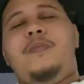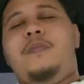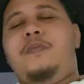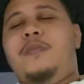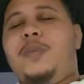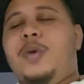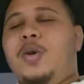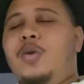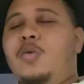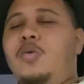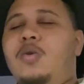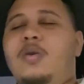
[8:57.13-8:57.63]

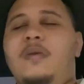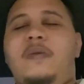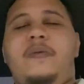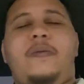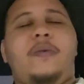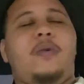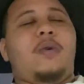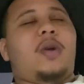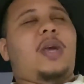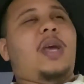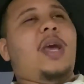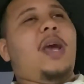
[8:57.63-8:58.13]

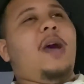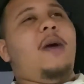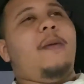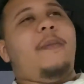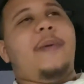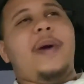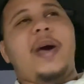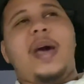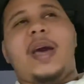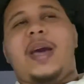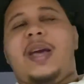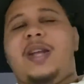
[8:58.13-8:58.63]
beautiful care
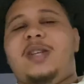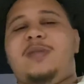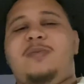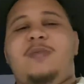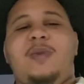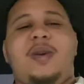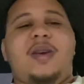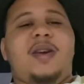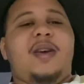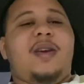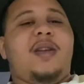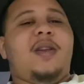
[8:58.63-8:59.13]
package,
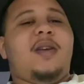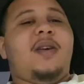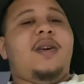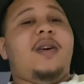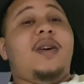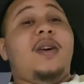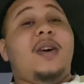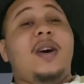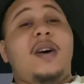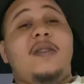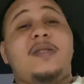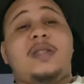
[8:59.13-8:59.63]
man,
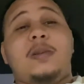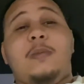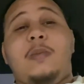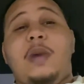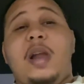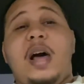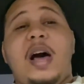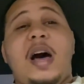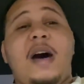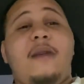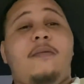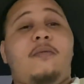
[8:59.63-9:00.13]
of some
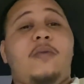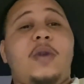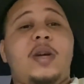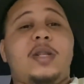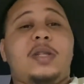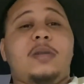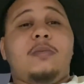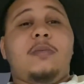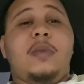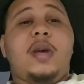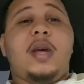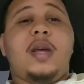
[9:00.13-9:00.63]
live
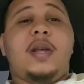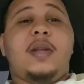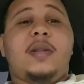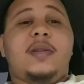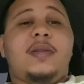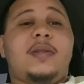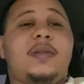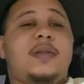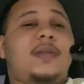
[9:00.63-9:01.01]
resin, man.